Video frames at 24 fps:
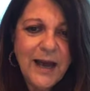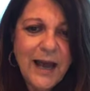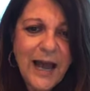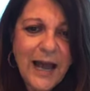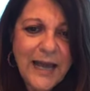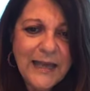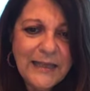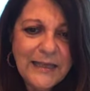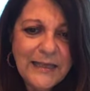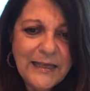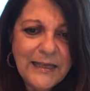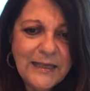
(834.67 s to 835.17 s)

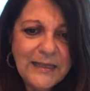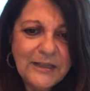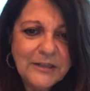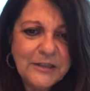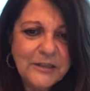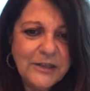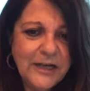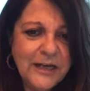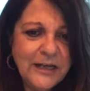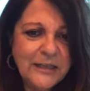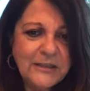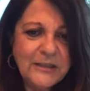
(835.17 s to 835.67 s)
Eileen
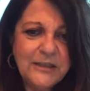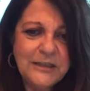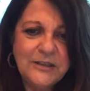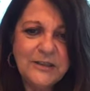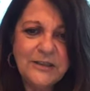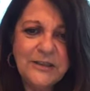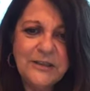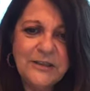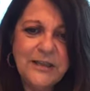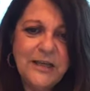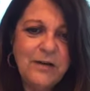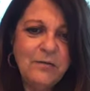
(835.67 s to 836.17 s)
Enchanted,
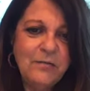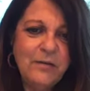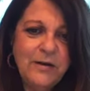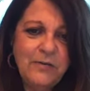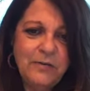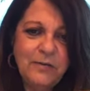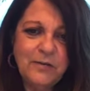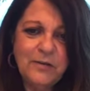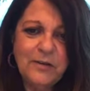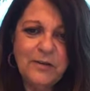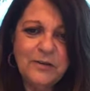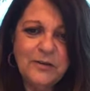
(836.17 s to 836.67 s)
just stay away
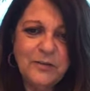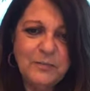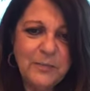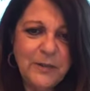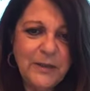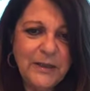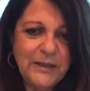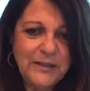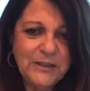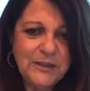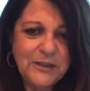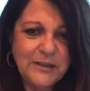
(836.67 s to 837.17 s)
from those
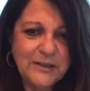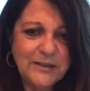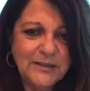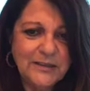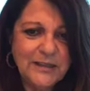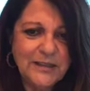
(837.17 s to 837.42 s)
beaches.